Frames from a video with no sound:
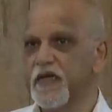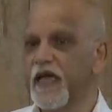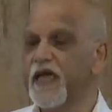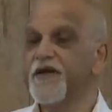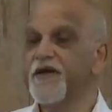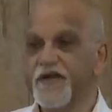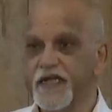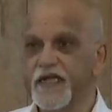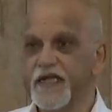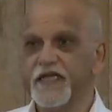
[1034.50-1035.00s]

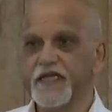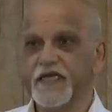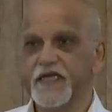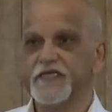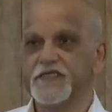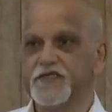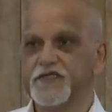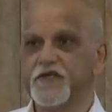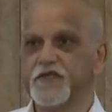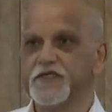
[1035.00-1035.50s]
And really,
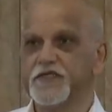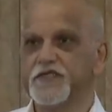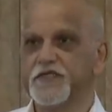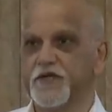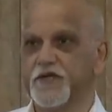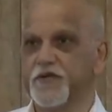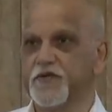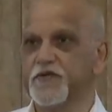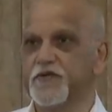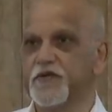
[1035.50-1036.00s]
it's not
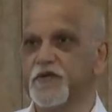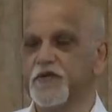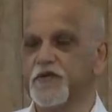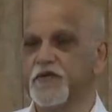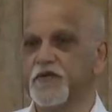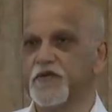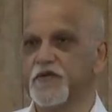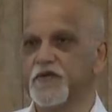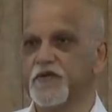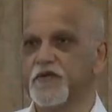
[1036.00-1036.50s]
so.
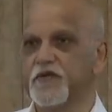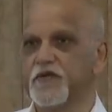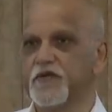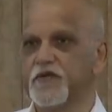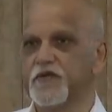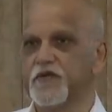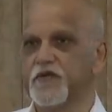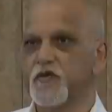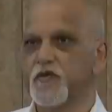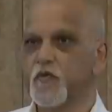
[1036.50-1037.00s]

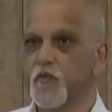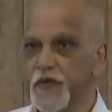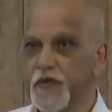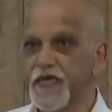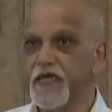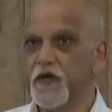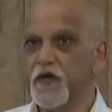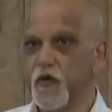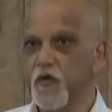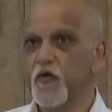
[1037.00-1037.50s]

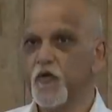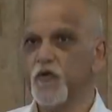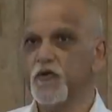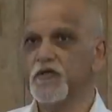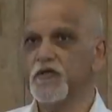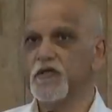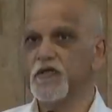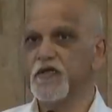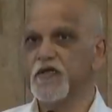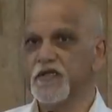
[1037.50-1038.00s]
We
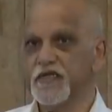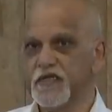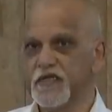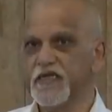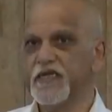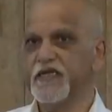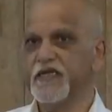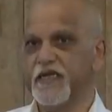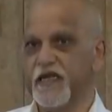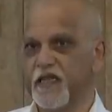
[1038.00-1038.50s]
all
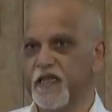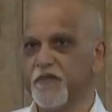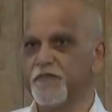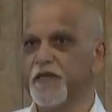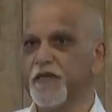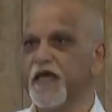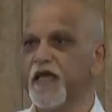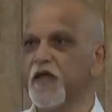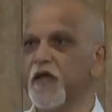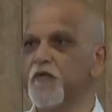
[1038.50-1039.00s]
need
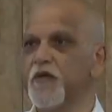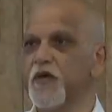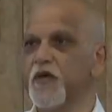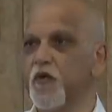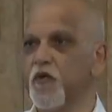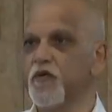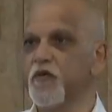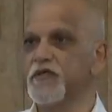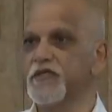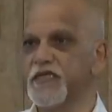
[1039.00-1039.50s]
help, and we
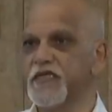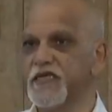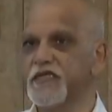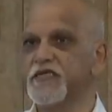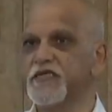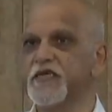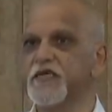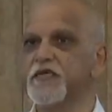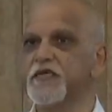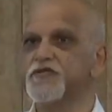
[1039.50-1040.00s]
all
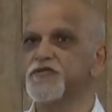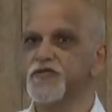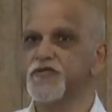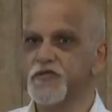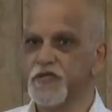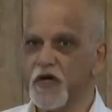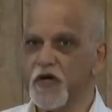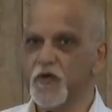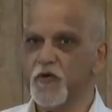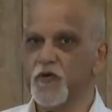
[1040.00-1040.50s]
need to
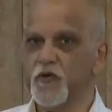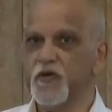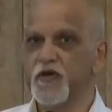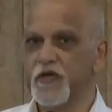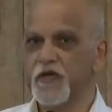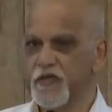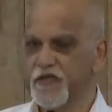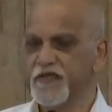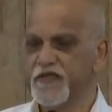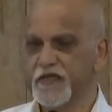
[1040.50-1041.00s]
know
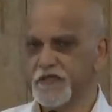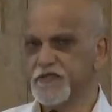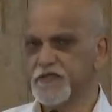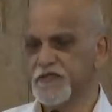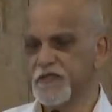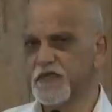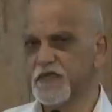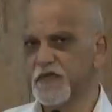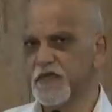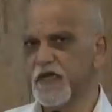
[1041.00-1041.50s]
that
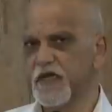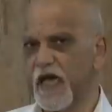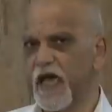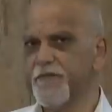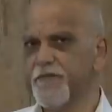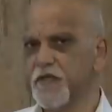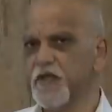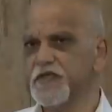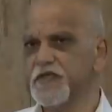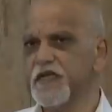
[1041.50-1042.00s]

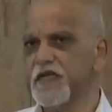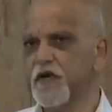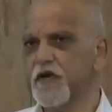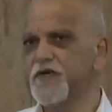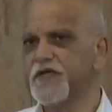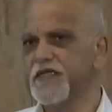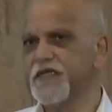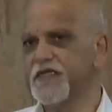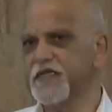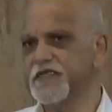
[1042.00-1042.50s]
I'm not
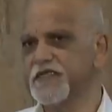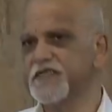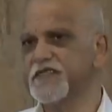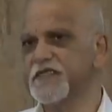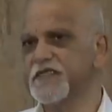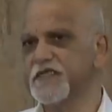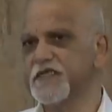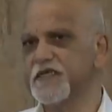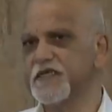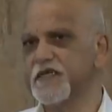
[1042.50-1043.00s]
alone in
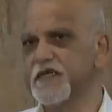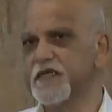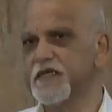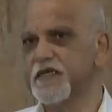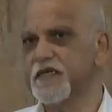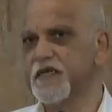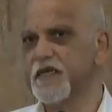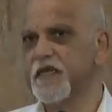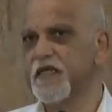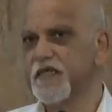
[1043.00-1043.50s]
this.
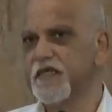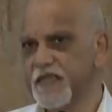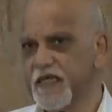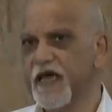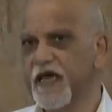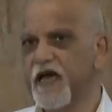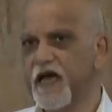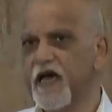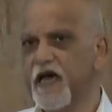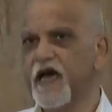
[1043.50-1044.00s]

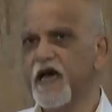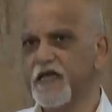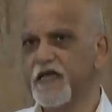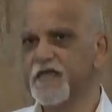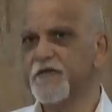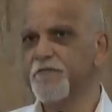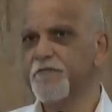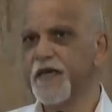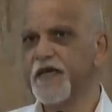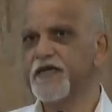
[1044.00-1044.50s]
There are
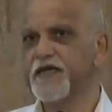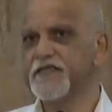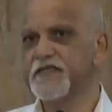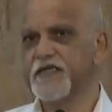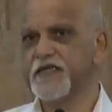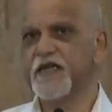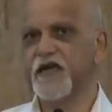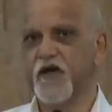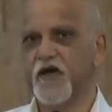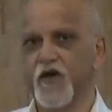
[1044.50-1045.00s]
other parents
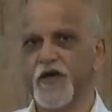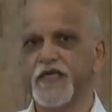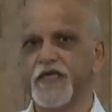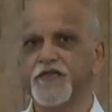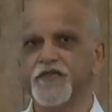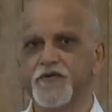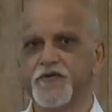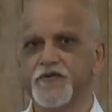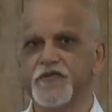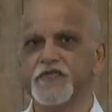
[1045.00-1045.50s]
that are going
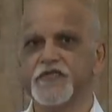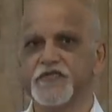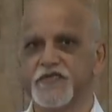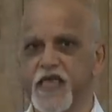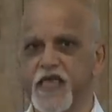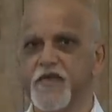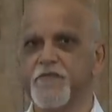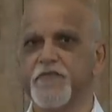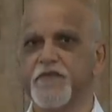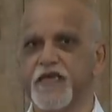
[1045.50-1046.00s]
through the
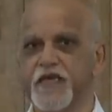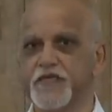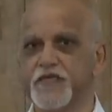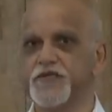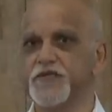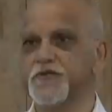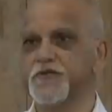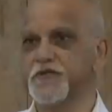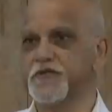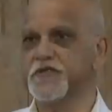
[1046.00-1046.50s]
same
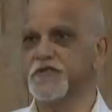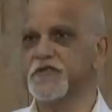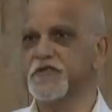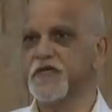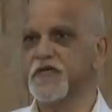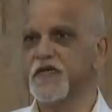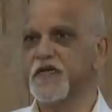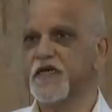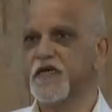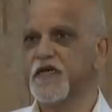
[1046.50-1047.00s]
issues,
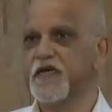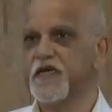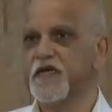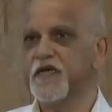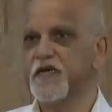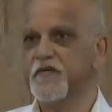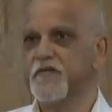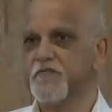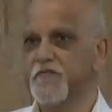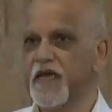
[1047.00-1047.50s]

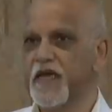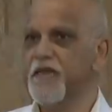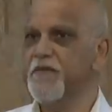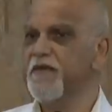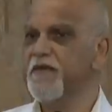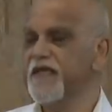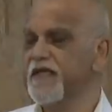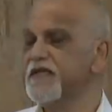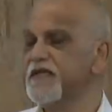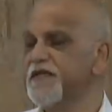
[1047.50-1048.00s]

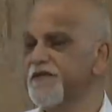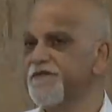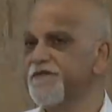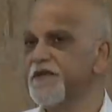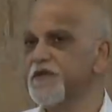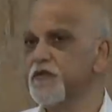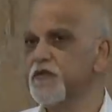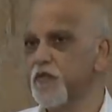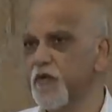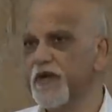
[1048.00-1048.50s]
maybe in
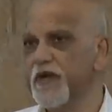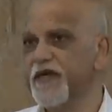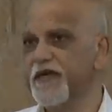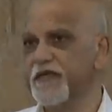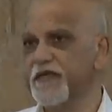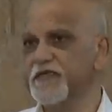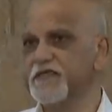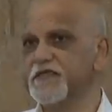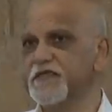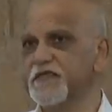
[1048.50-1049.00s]
different
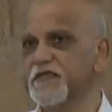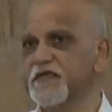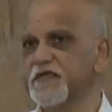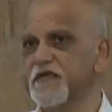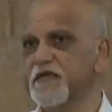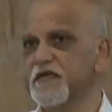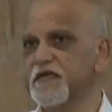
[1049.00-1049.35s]
ways.